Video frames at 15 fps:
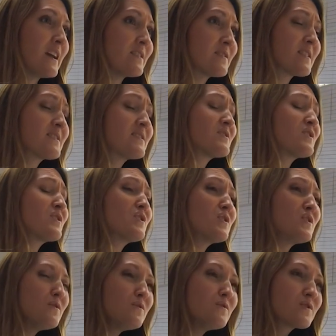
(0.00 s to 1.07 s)
So that is a
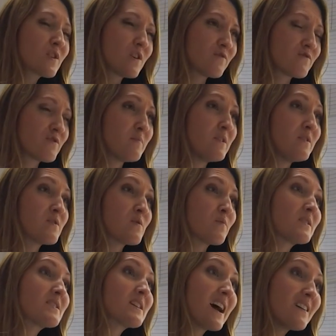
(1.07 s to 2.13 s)
huge contribution
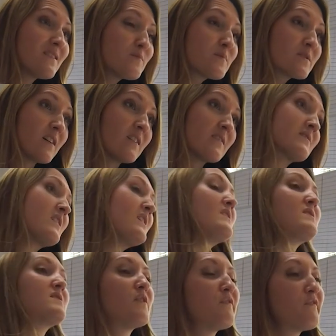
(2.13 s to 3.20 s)
which helps us
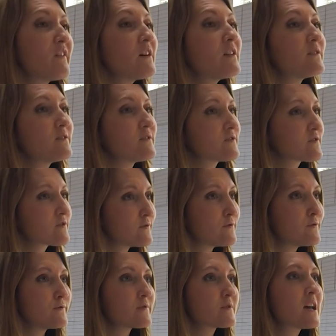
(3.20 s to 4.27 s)
to fund
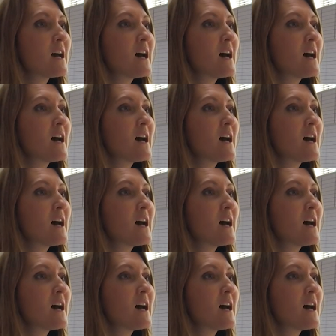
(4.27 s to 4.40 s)
schools